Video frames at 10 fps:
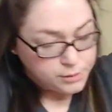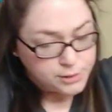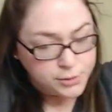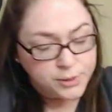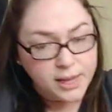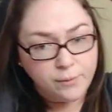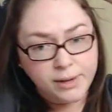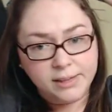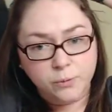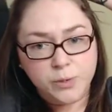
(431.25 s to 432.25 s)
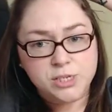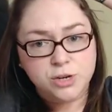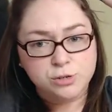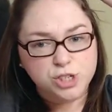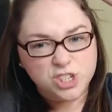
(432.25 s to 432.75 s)
do it that way a little bit,
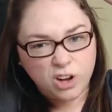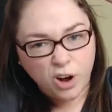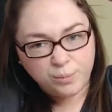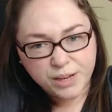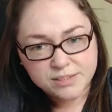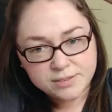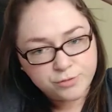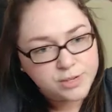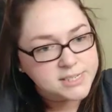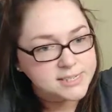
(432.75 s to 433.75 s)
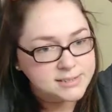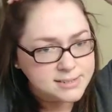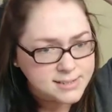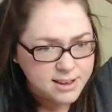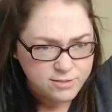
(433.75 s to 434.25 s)
too, just to calm down some frizzies
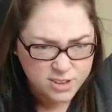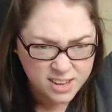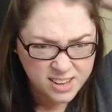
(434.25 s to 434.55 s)
and stuff.